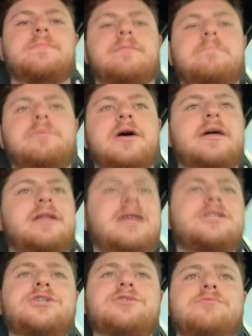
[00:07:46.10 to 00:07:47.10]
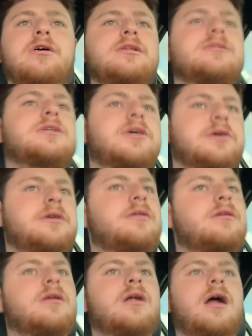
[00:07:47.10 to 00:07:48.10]
but engine runs good.
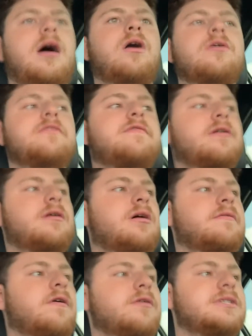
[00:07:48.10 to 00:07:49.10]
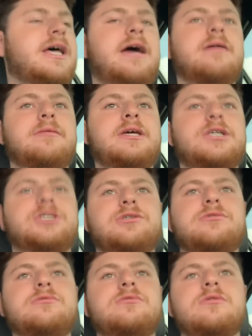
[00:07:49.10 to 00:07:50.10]
I've always had an
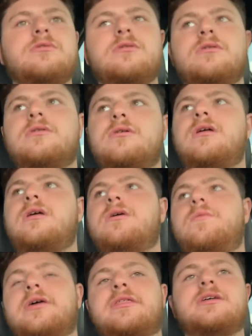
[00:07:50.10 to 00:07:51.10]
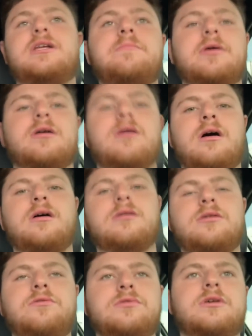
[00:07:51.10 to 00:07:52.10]
issue with, because I'm a
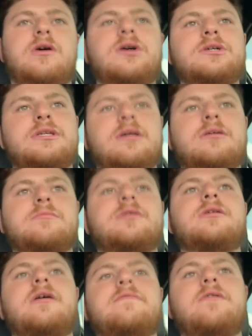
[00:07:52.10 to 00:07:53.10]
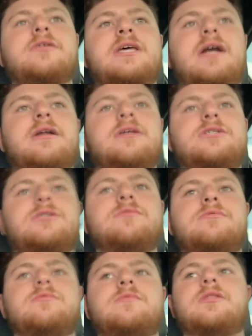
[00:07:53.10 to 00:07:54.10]
used car salesman, I've always had an issue
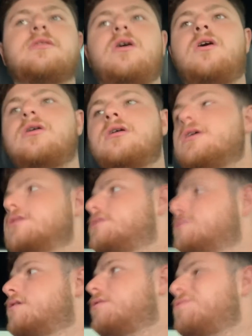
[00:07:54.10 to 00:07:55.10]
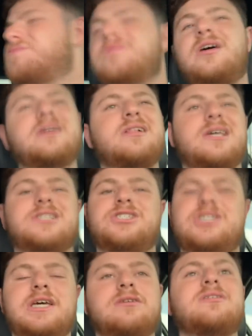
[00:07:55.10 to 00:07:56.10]
with cars running like
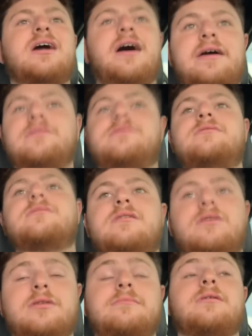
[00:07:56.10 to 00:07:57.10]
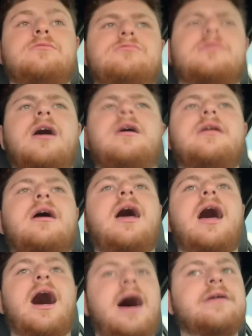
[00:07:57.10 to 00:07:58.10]
shit on idle.
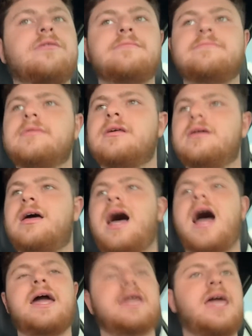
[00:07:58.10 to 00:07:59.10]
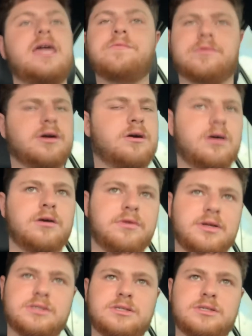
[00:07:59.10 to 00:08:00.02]
Idle. I hate when a car runs